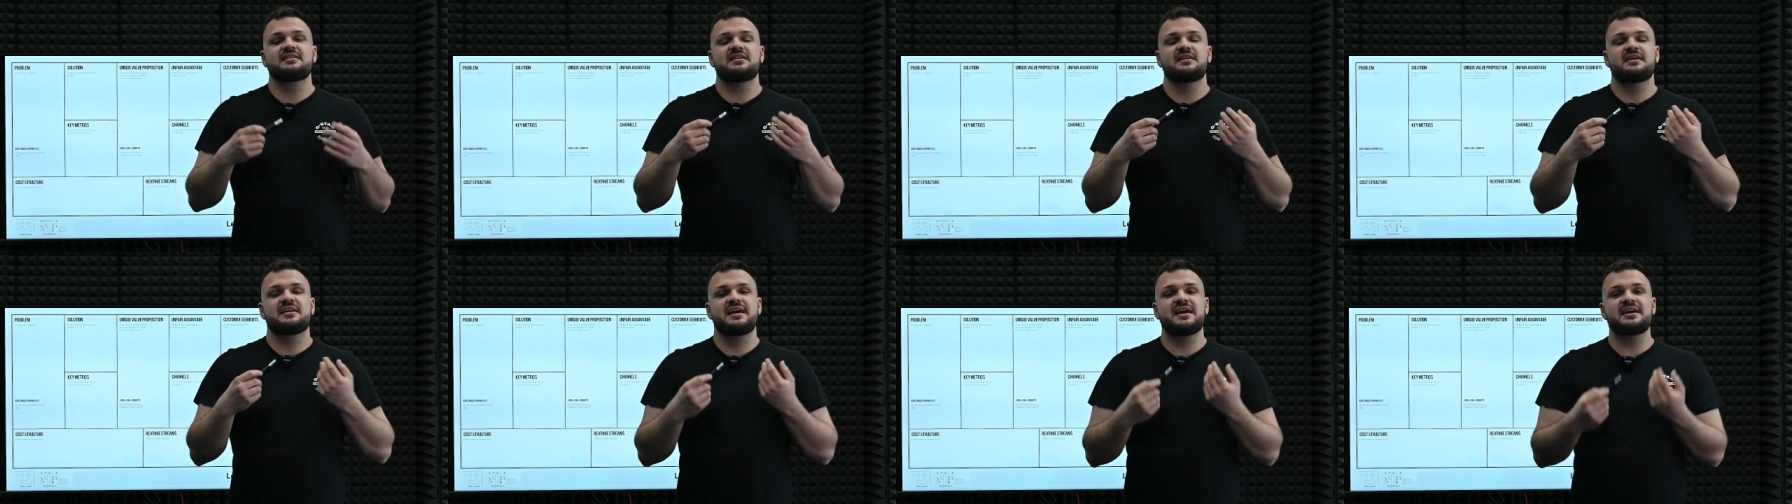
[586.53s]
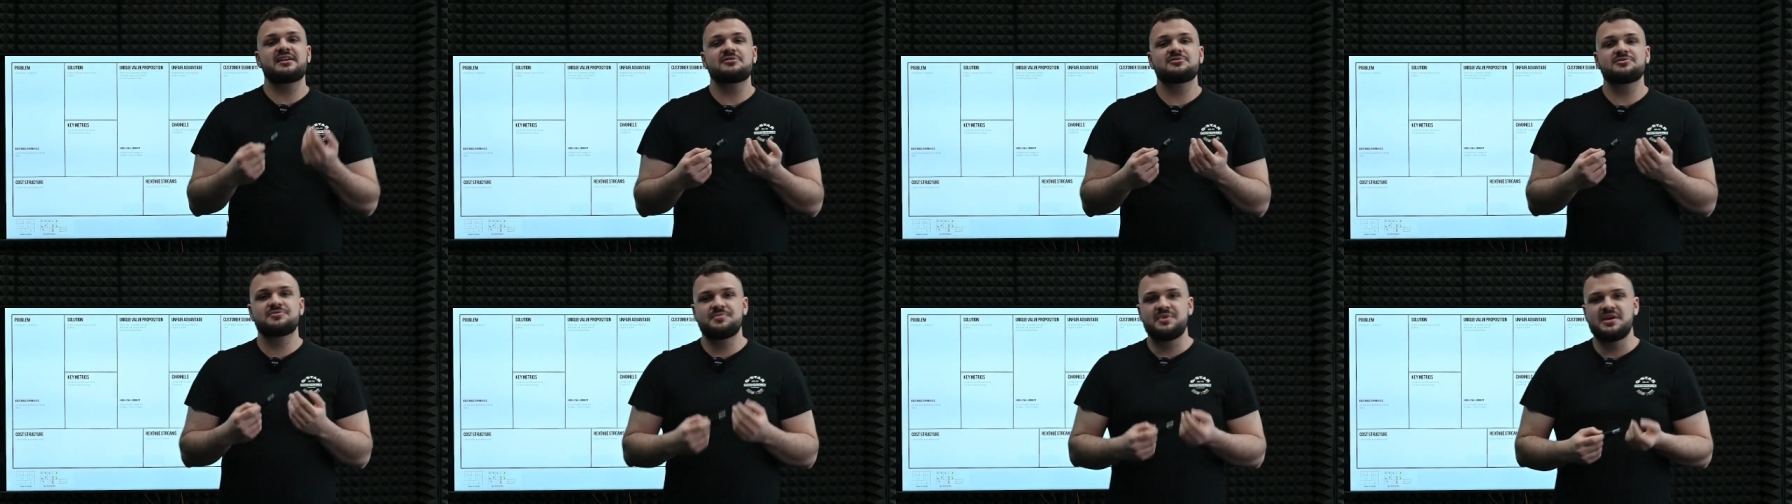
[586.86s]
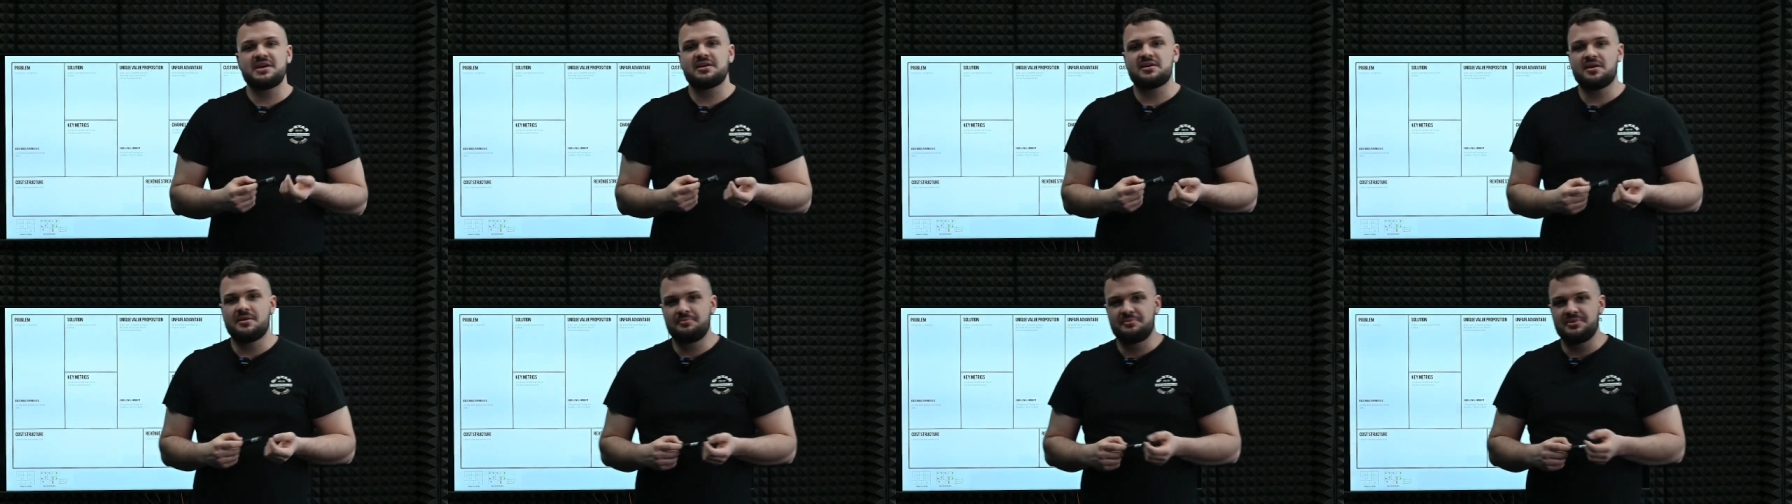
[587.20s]
cannot be
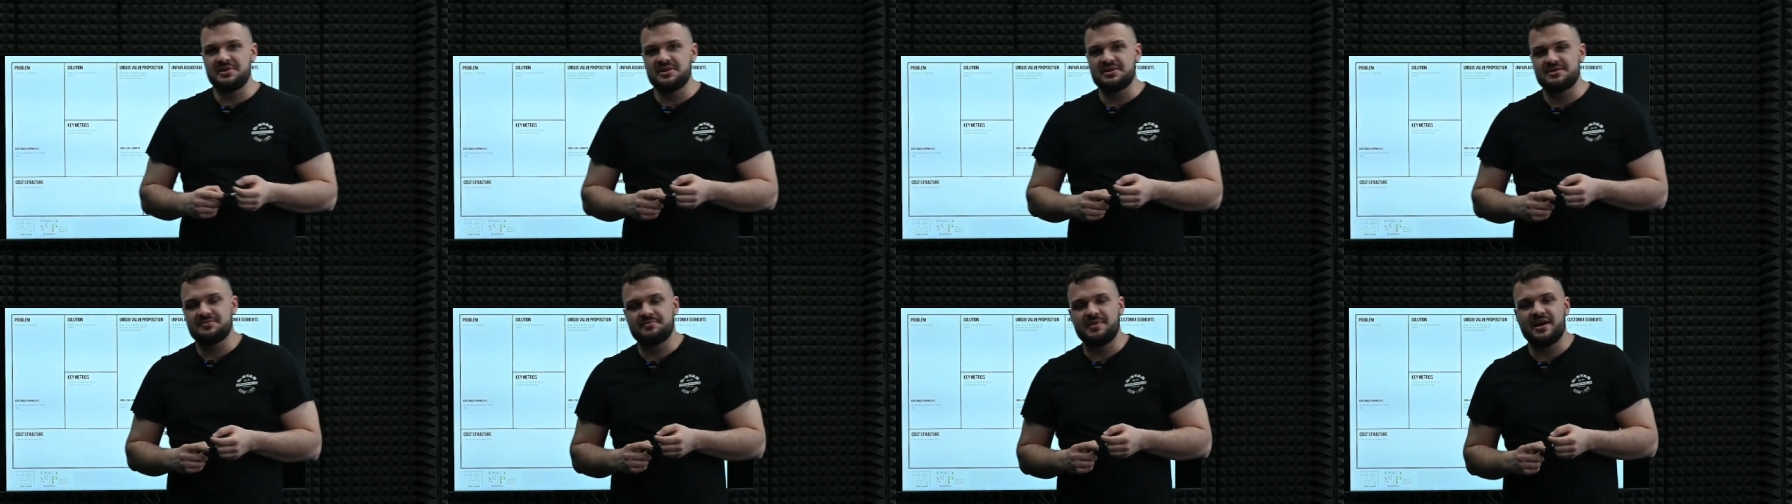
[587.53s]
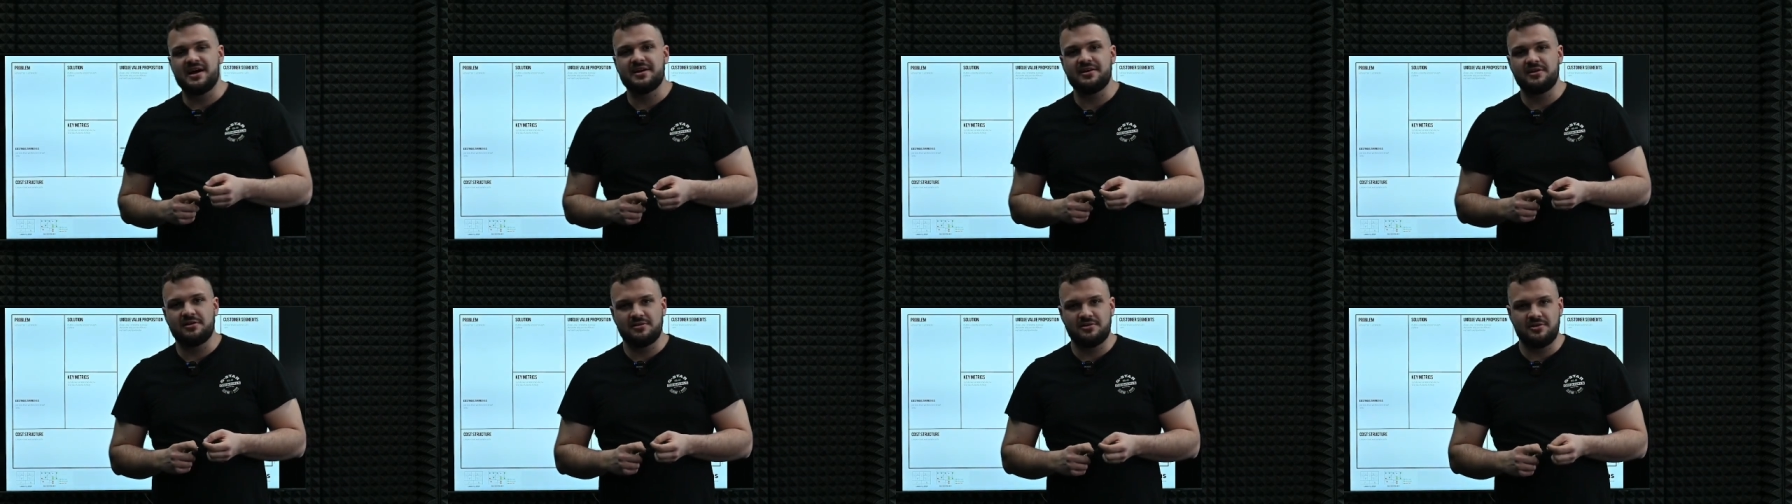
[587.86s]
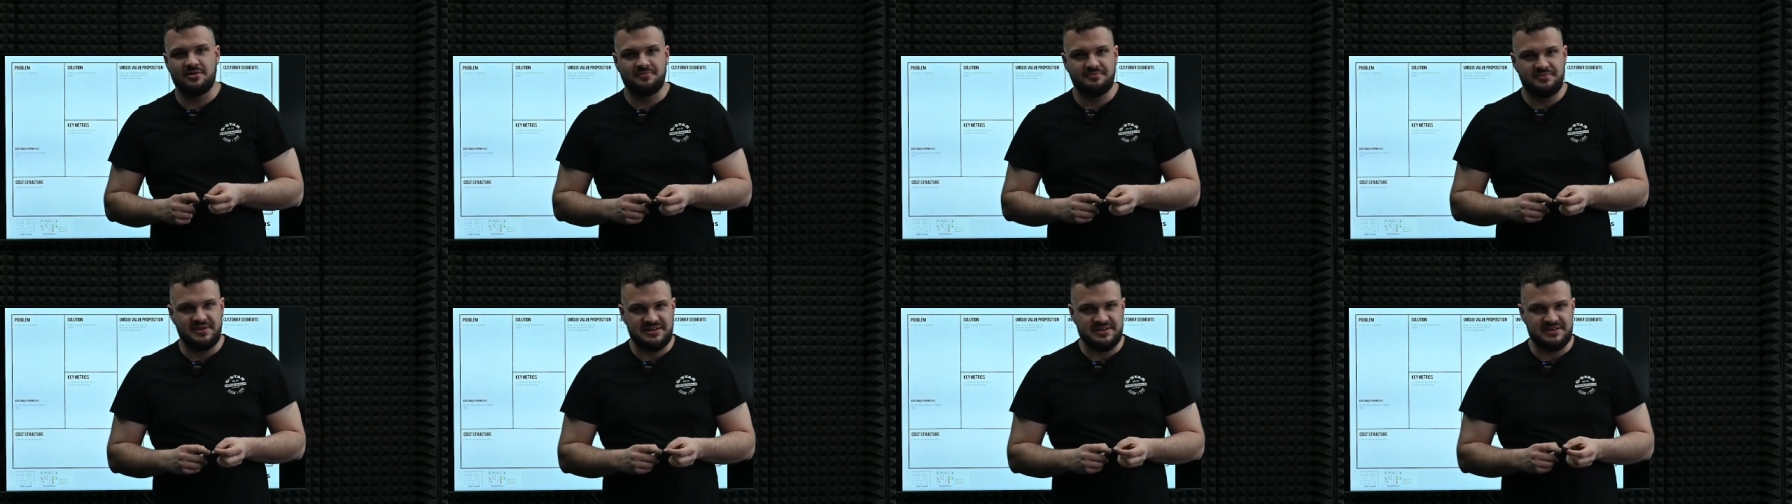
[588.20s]
copied by your
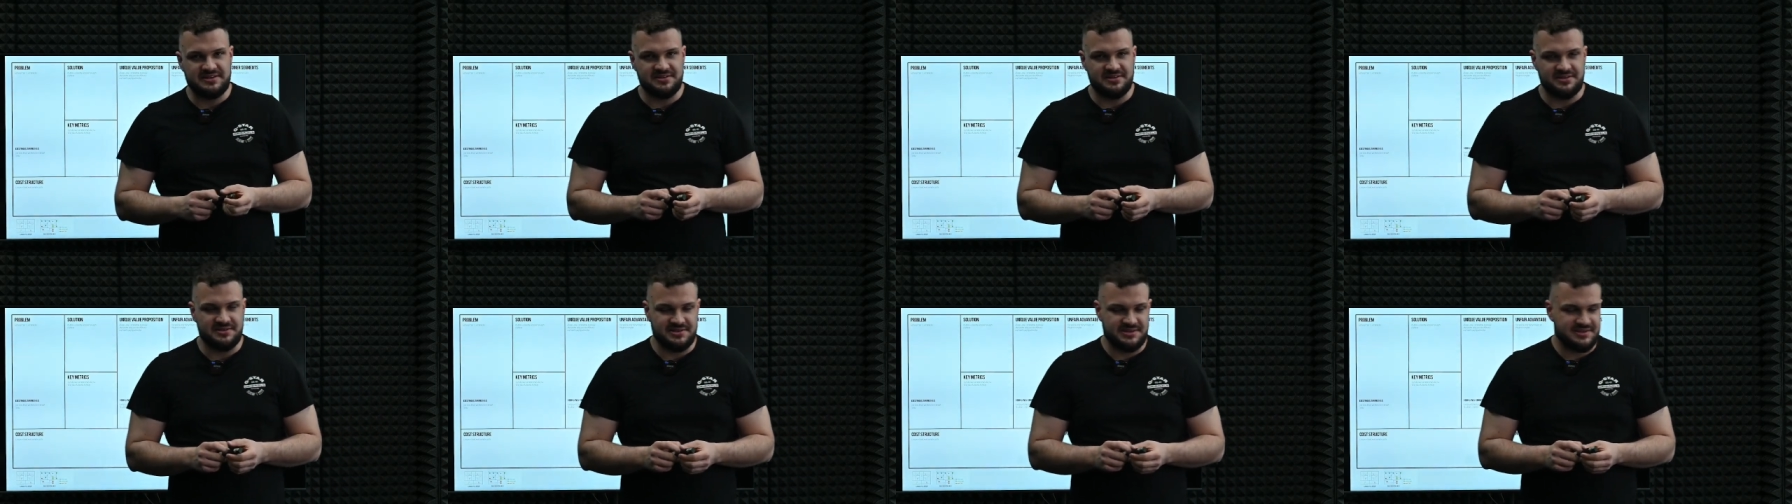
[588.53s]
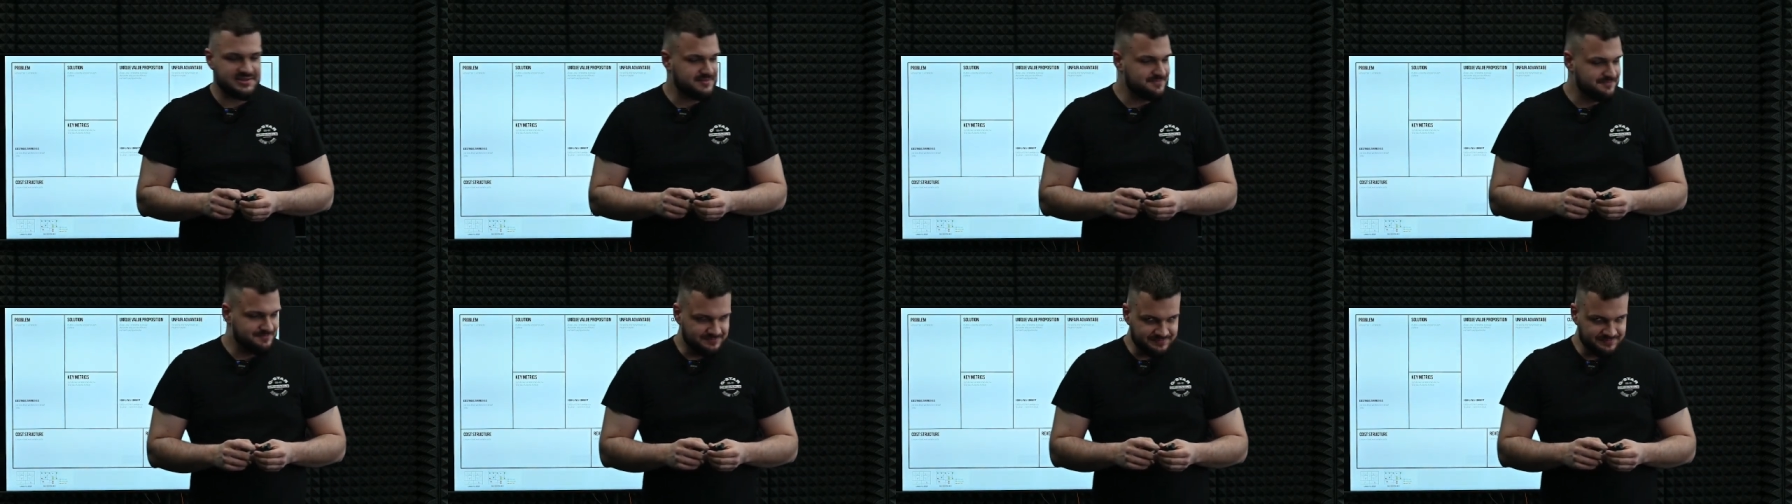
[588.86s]
competitors.